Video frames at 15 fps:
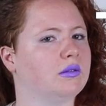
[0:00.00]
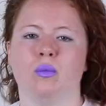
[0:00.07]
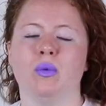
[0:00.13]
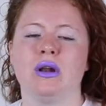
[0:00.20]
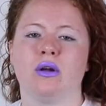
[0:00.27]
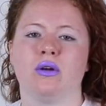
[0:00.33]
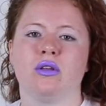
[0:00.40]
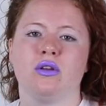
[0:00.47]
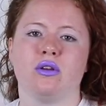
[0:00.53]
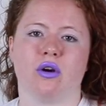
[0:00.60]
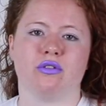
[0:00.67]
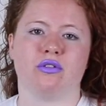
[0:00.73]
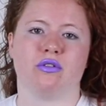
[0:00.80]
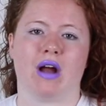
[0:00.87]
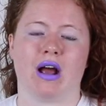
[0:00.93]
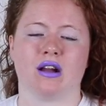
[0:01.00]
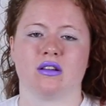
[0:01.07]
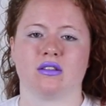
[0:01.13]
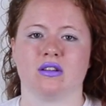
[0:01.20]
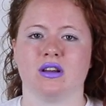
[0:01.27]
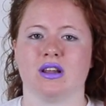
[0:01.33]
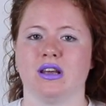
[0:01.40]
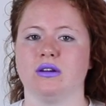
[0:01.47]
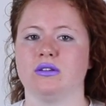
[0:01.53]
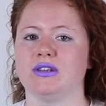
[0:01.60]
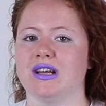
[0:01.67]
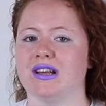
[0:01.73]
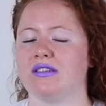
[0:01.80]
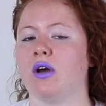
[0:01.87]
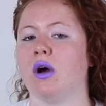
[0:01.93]
We know that Iofur Raknison killed
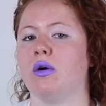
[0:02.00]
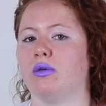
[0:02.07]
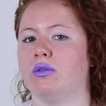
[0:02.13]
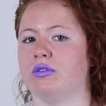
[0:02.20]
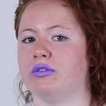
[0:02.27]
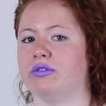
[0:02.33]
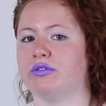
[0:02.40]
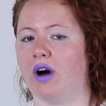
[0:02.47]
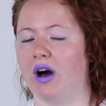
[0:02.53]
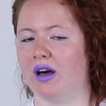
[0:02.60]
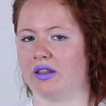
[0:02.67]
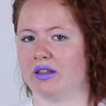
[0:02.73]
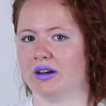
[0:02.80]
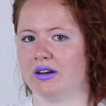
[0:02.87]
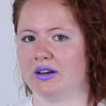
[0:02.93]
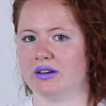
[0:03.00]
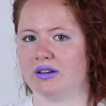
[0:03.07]
his own father.